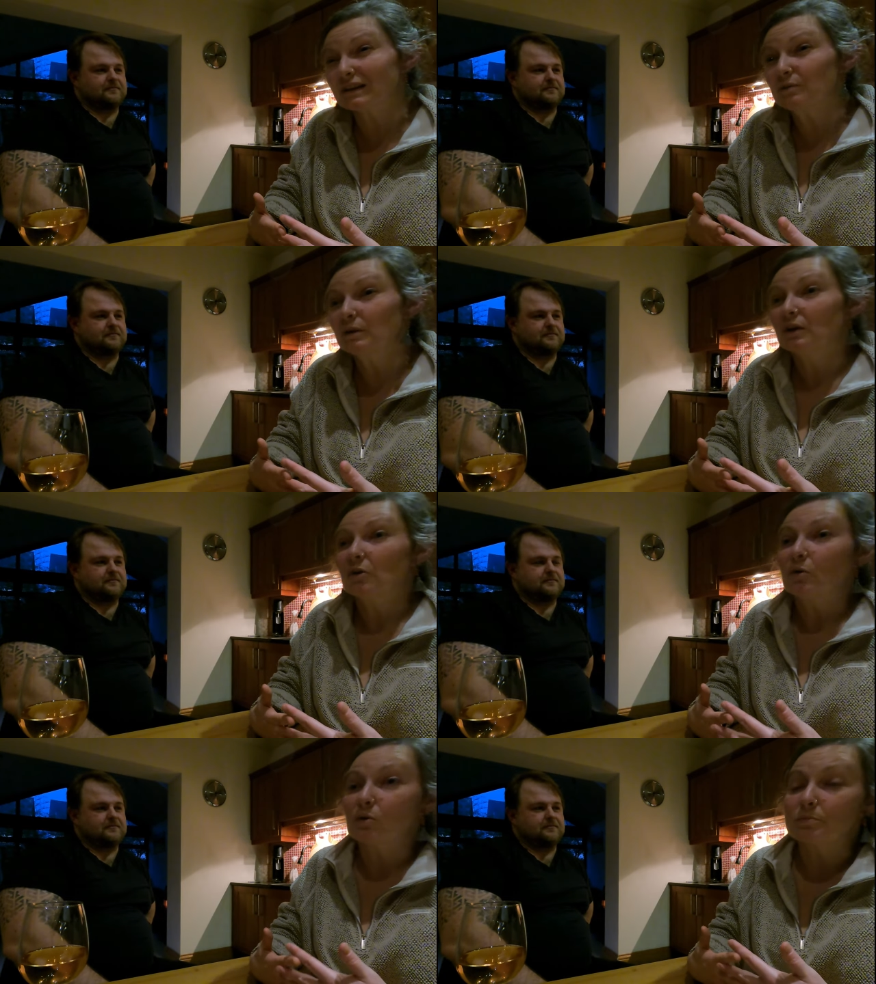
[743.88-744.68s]
Speaker 1: now,
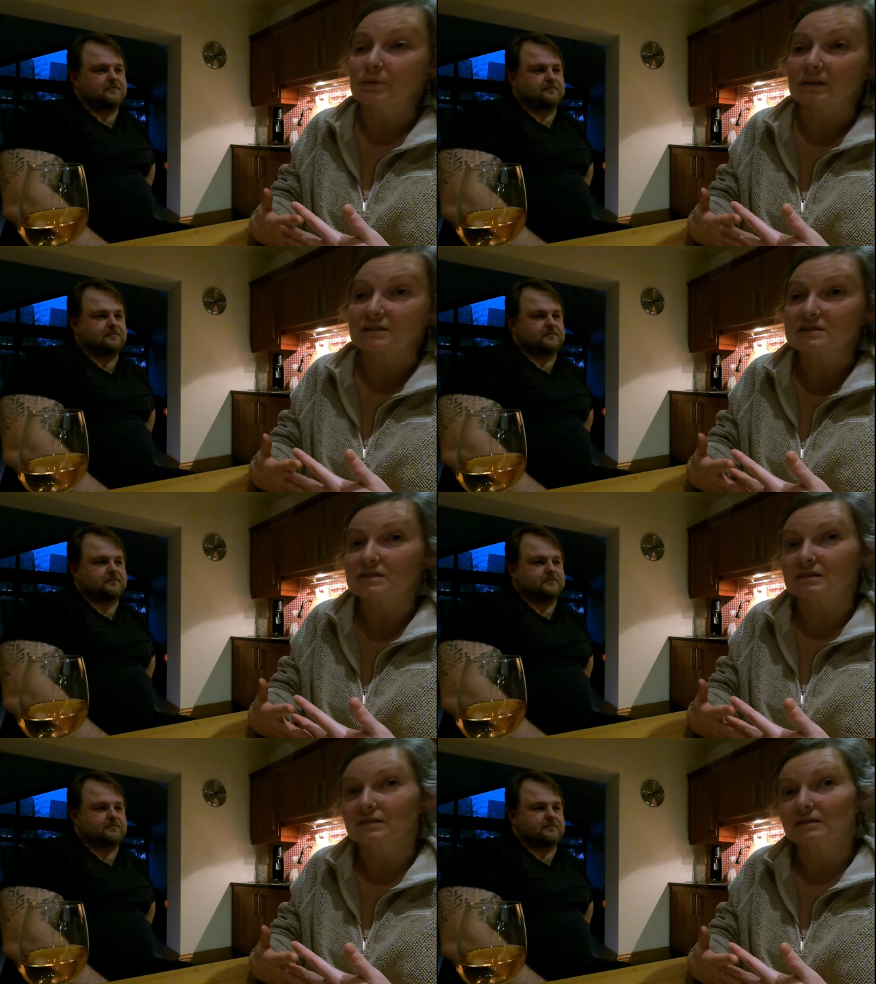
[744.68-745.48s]
hoping
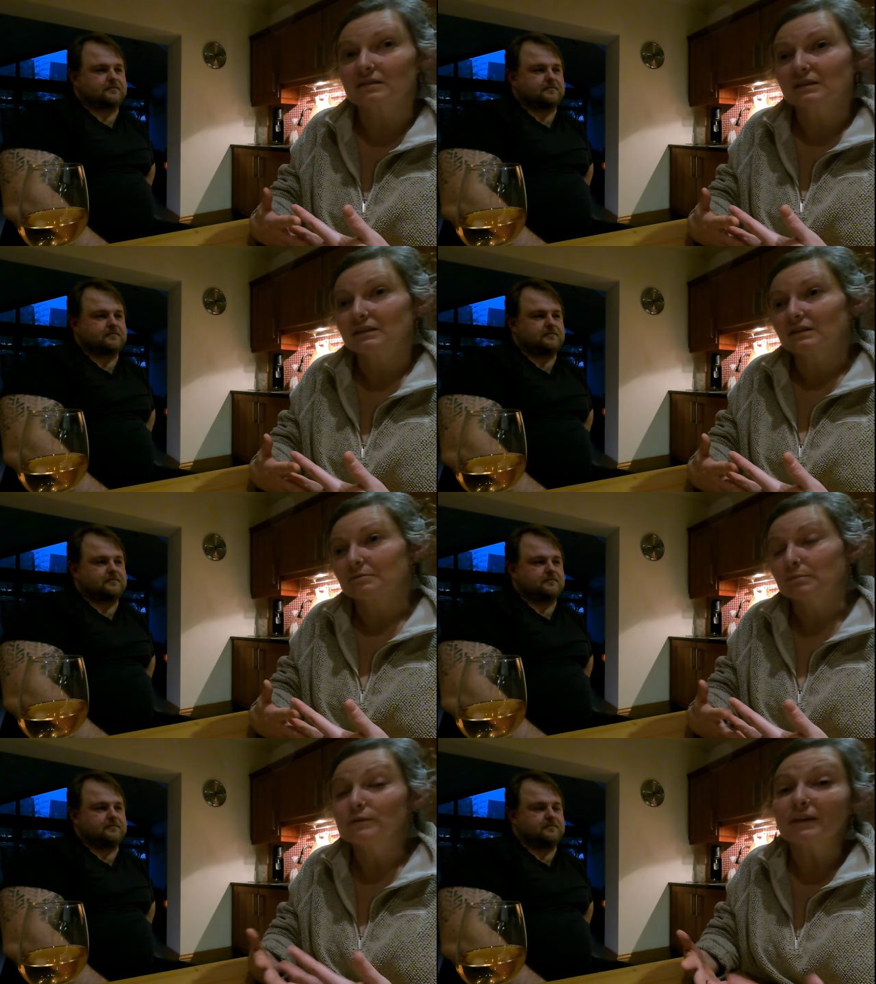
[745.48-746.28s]
to
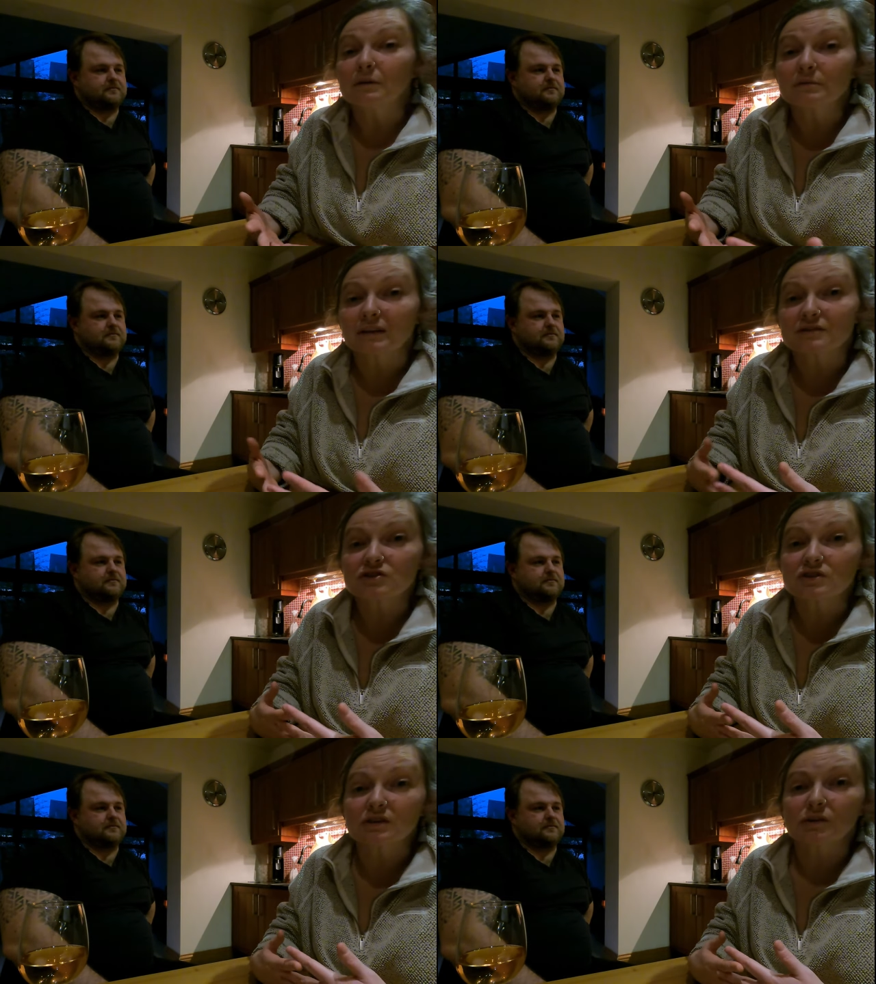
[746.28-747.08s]
move out
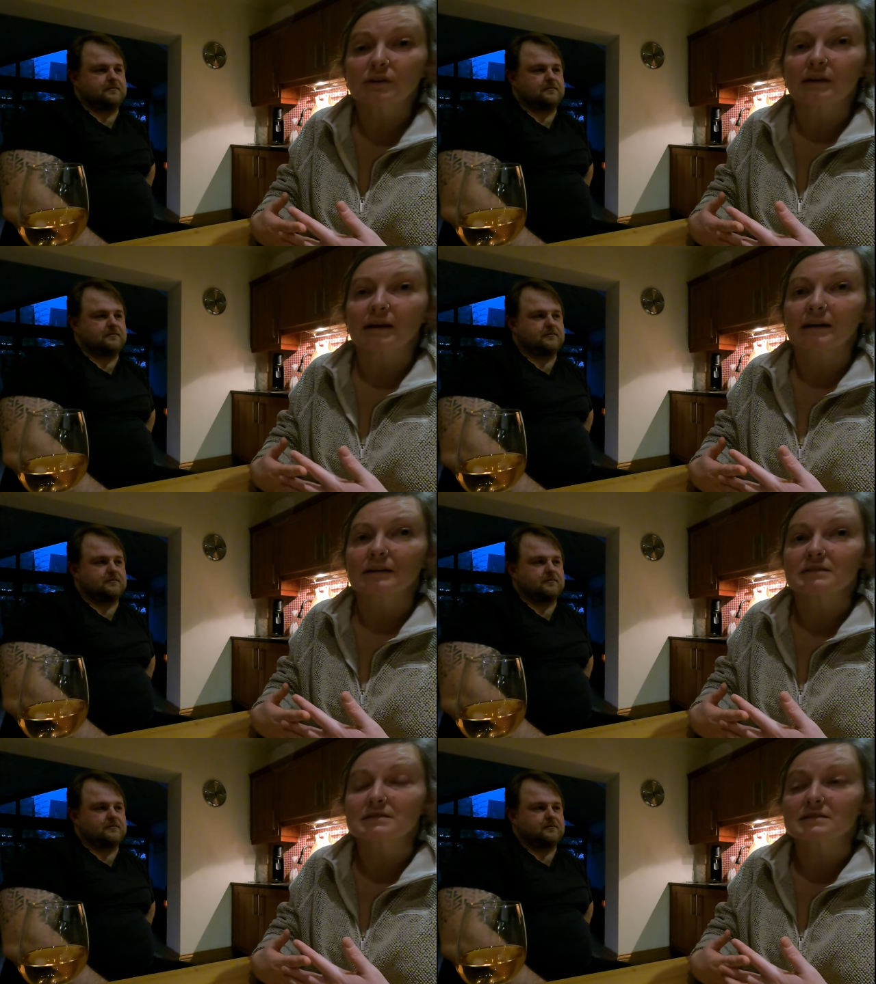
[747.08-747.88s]
next year.
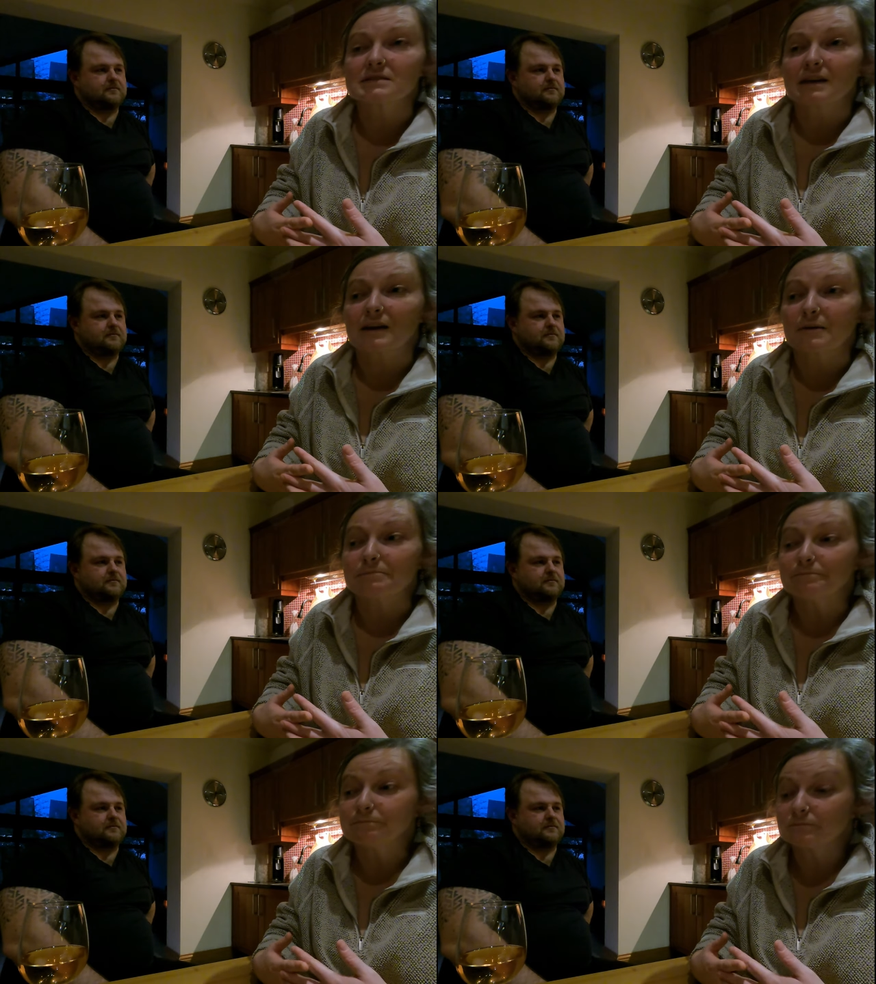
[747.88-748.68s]
And
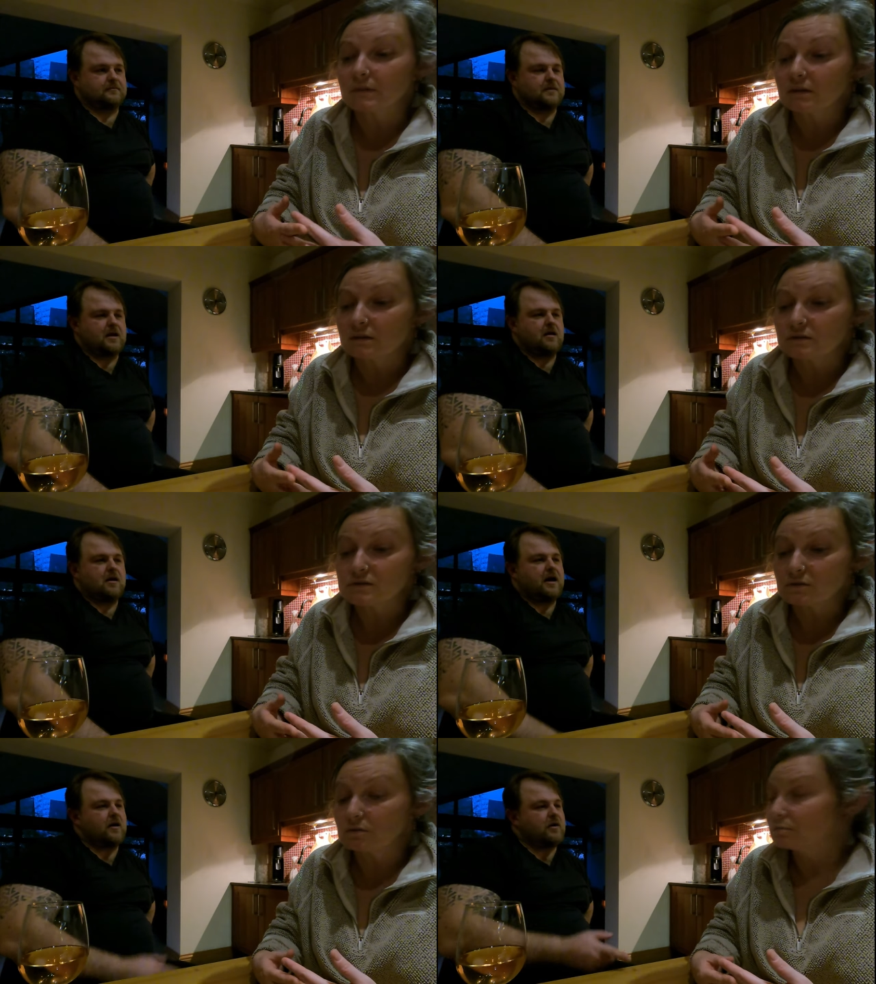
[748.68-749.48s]

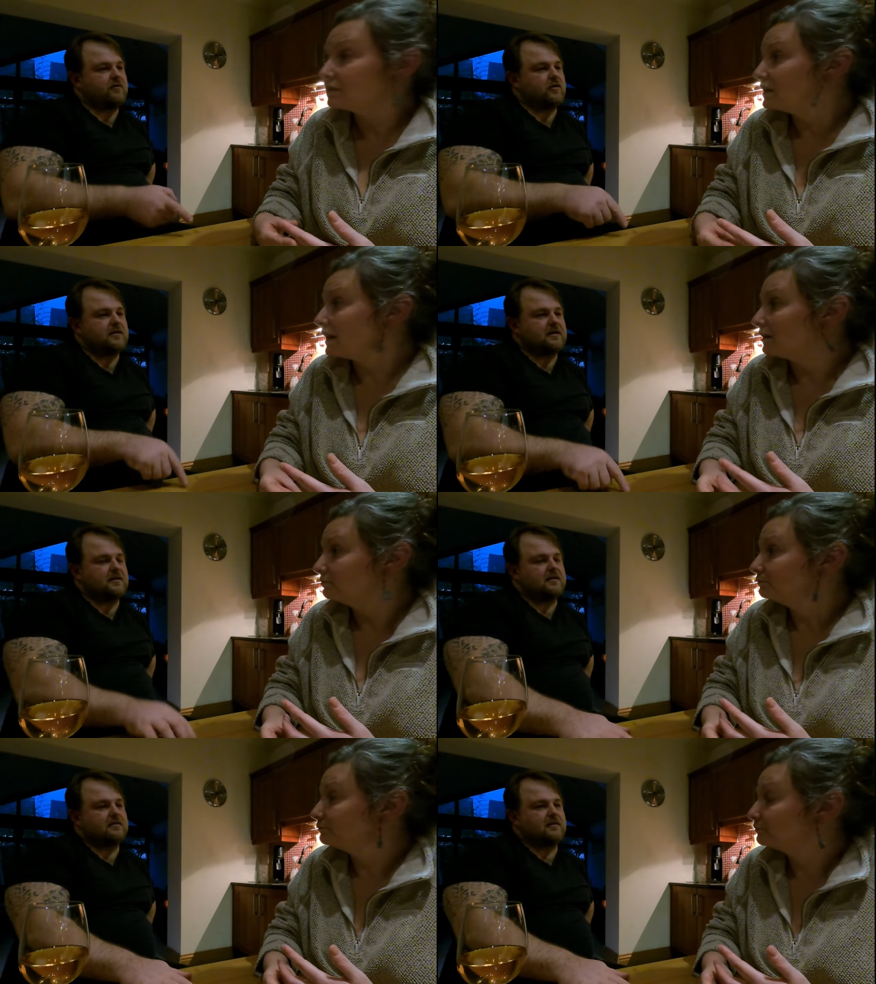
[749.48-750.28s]
so,
Speaker 2: however, yeah.
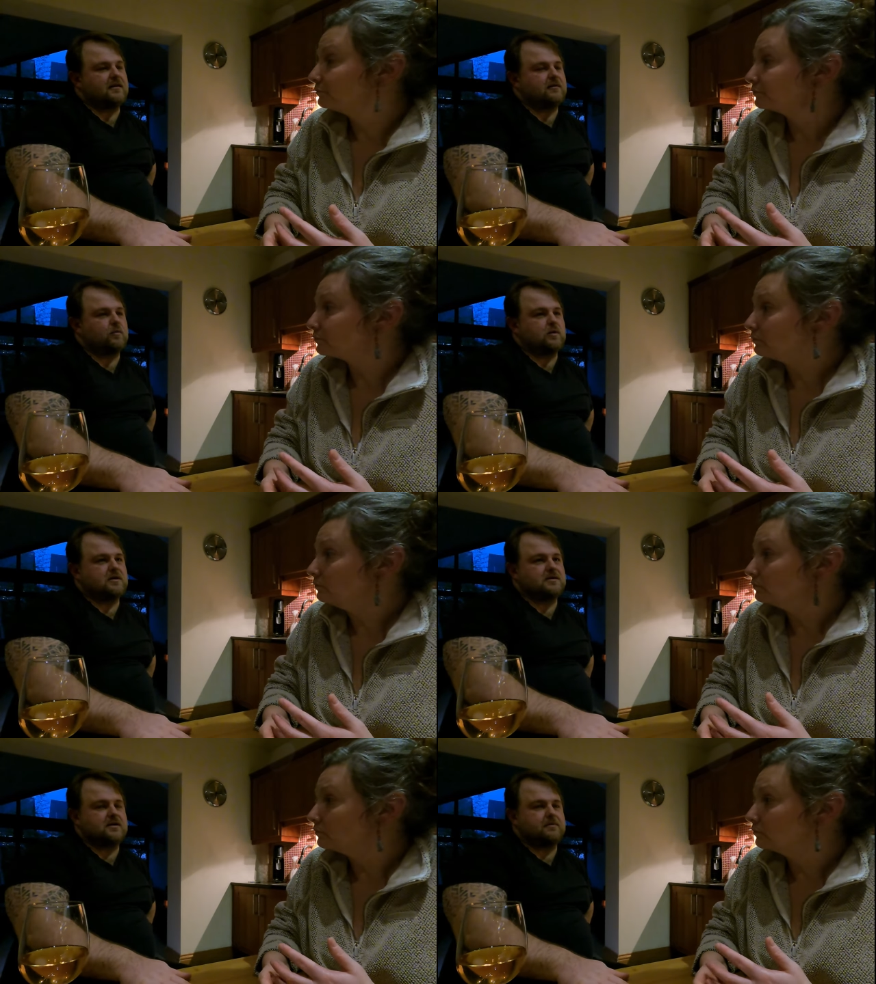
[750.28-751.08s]
It
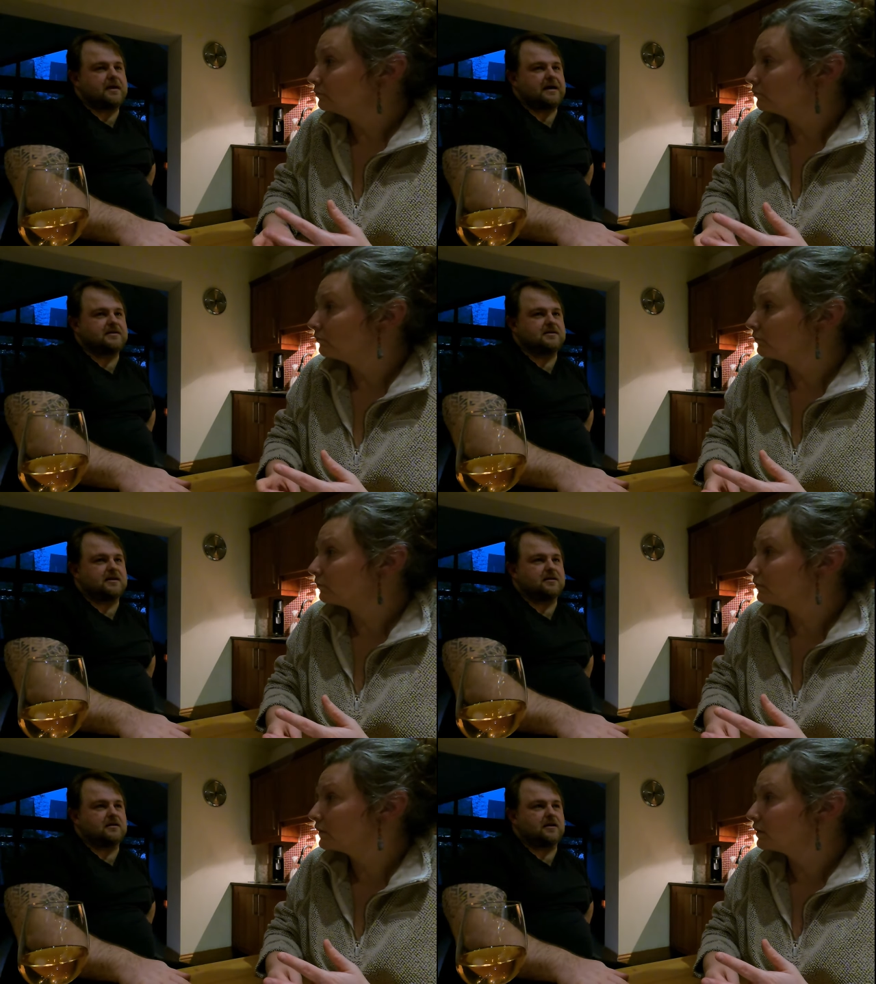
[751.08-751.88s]
was in the past
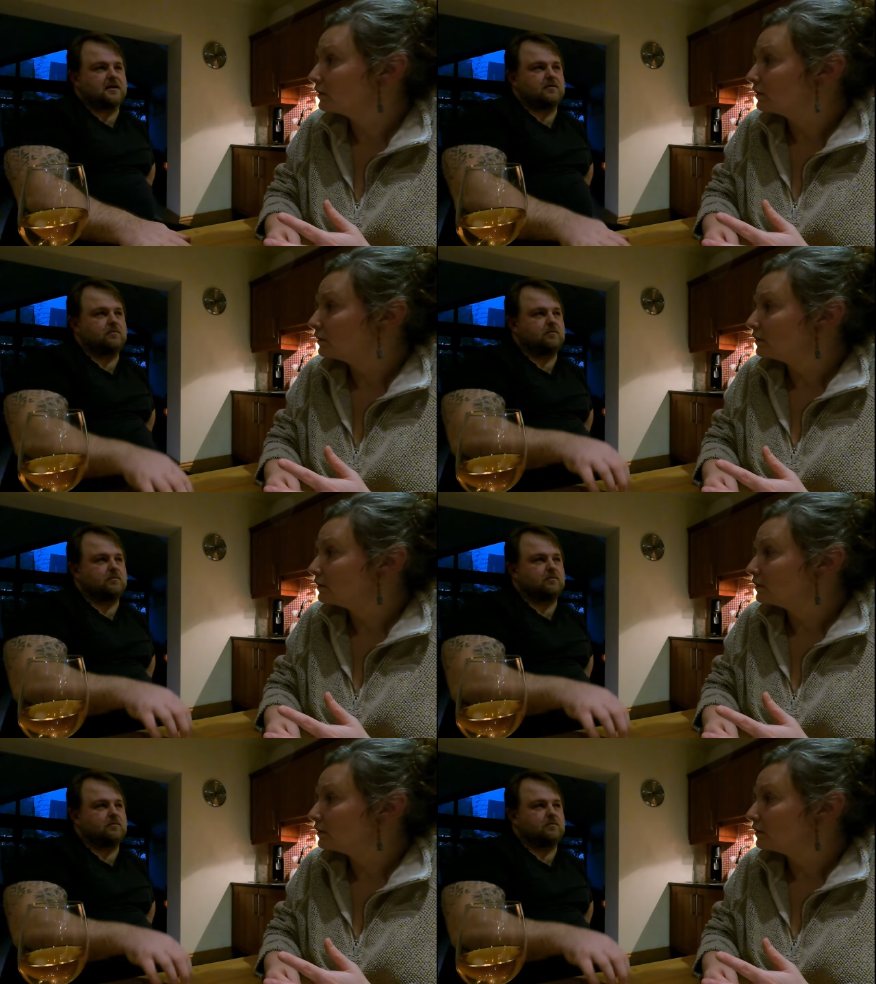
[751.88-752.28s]
that, like,